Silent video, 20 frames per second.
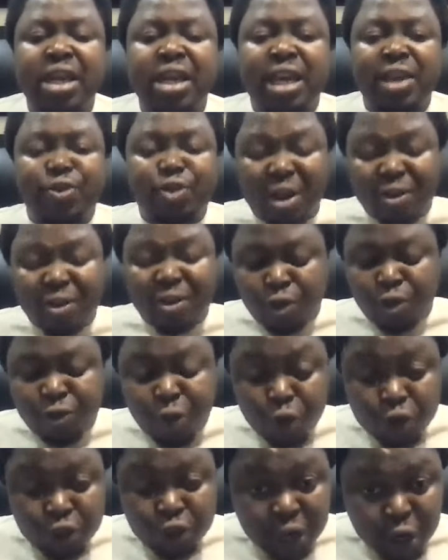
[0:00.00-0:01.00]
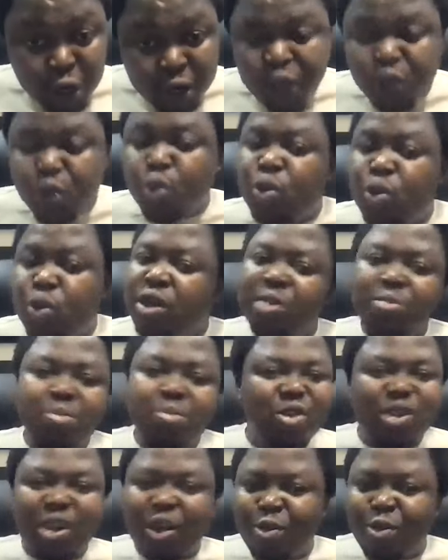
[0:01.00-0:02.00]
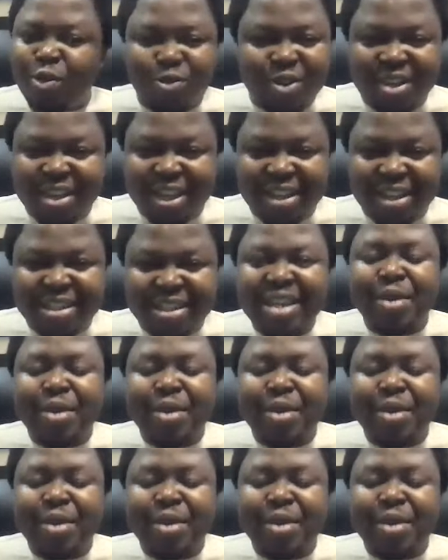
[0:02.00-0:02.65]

If you have your 4 children under you, it means you're not free yet